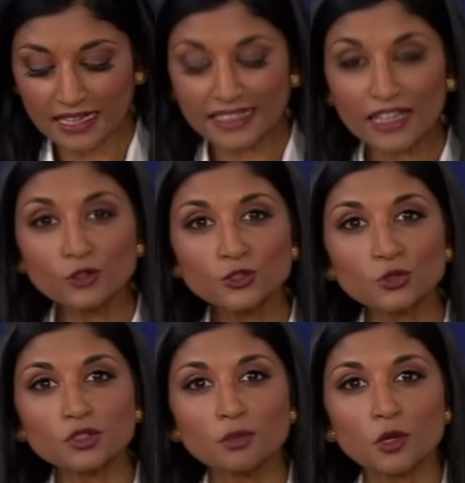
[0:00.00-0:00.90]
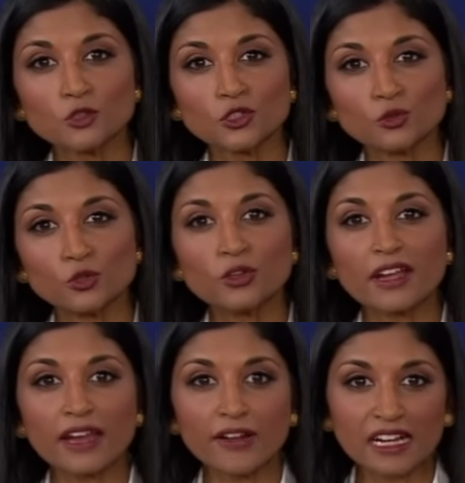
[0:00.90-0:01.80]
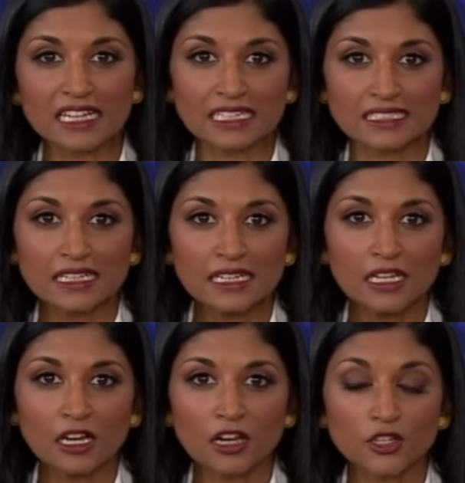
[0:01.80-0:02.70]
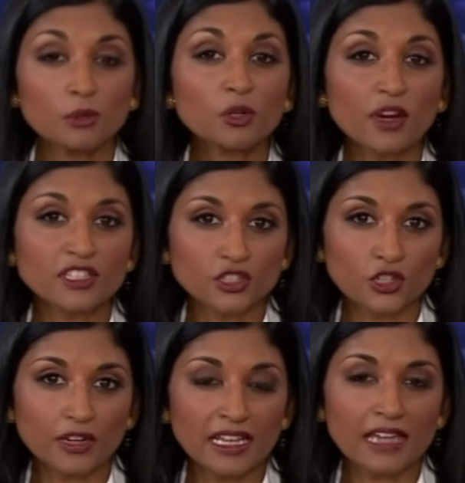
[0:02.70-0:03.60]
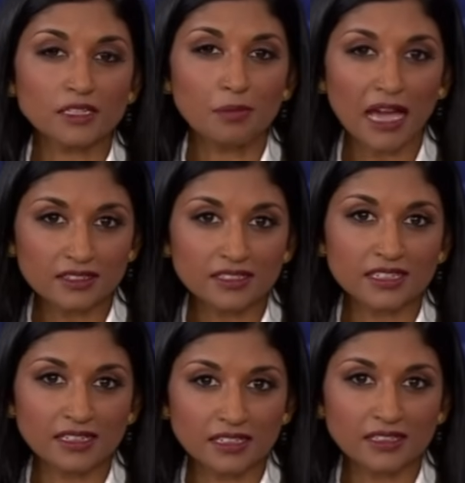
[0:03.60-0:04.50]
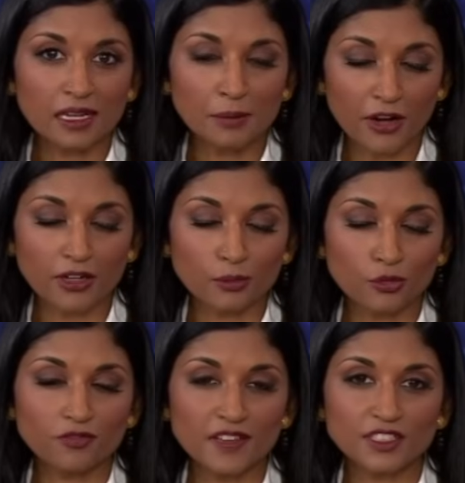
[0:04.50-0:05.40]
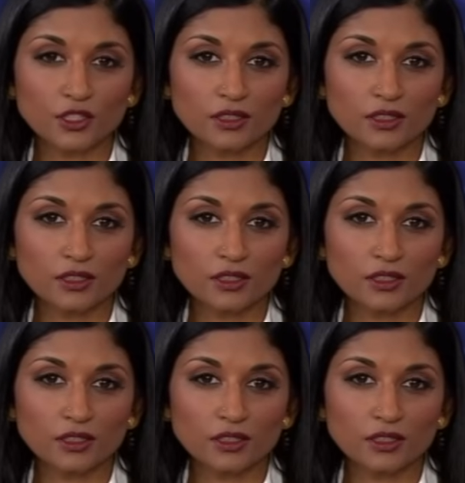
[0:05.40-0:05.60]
I also spoke to Noura Erakat, a human rights attorney and a Palestinian American professor.